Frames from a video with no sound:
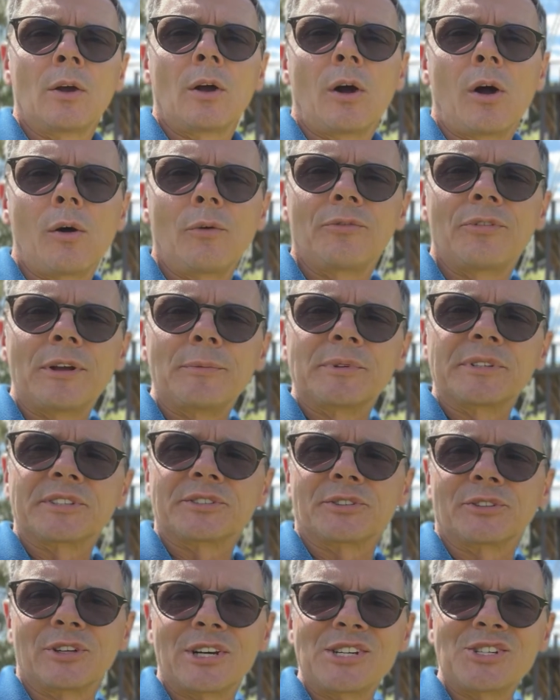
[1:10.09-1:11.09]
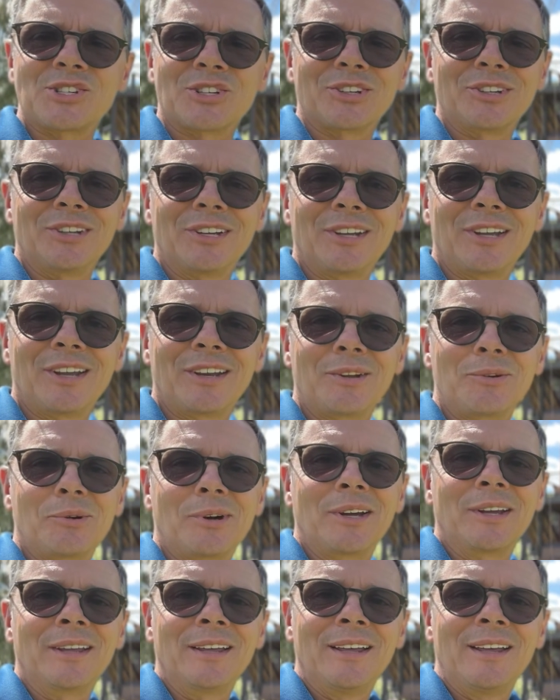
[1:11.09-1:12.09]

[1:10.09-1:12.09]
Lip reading: all famous duration anyway.